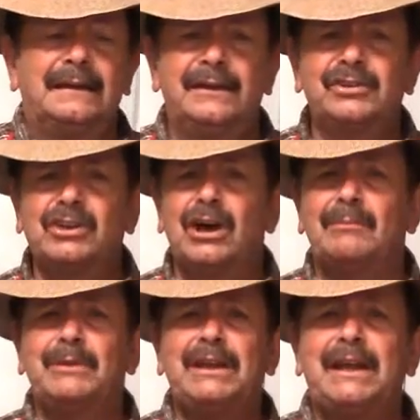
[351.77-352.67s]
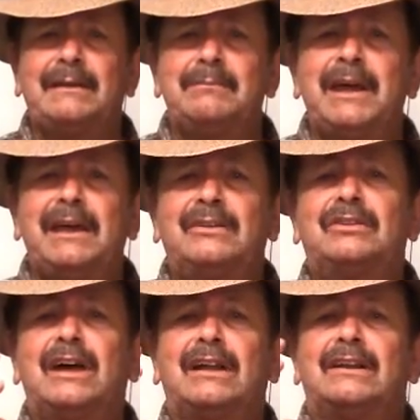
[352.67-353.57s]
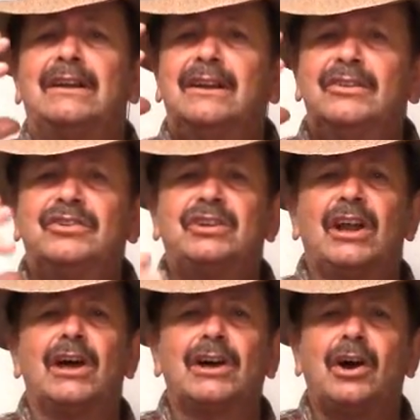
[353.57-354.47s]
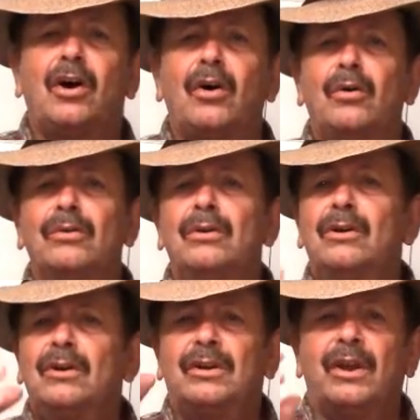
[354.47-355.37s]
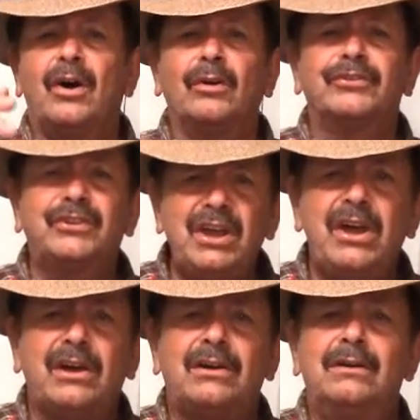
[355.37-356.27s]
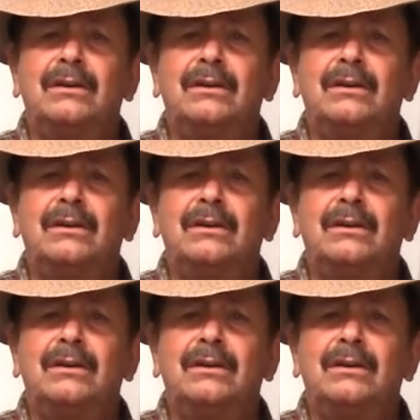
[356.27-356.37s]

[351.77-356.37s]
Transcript: This company that makes that silicone, no stick,